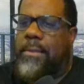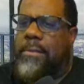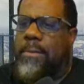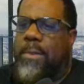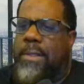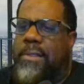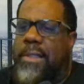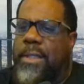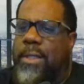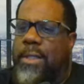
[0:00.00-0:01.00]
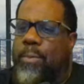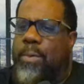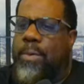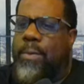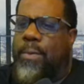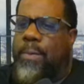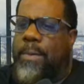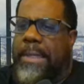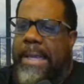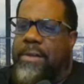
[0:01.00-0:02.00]
because I want to say there were
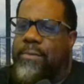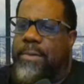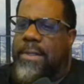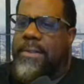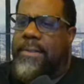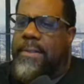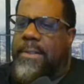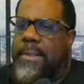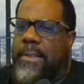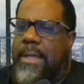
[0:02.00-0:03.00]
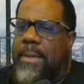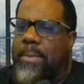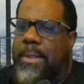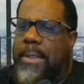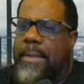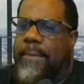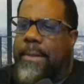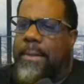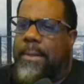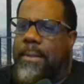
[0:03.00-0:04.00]
three addresses in the top
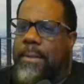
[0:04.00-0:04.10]
eleven.